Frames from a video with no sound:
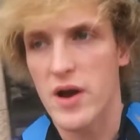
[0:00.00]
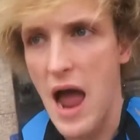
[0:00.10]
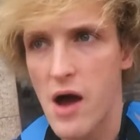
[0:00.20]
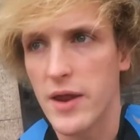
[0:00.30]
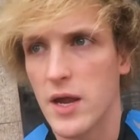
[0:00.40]

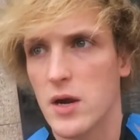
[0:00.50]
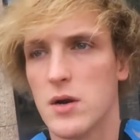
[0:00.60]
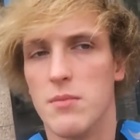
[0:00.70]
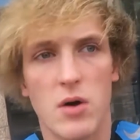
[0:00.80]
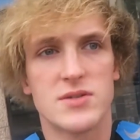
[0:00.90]
are out
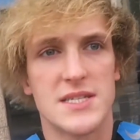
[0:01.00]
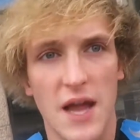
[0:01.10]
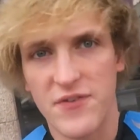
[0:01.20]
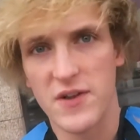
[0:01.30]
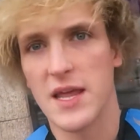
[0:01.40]
here, most
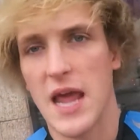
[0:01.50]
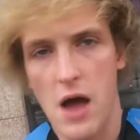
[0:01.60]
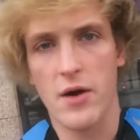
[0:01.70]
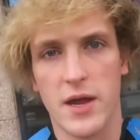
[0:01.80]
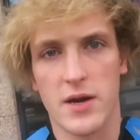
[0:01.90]
definitely
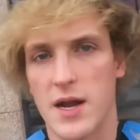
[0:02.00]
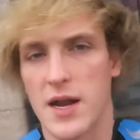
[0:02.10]
out here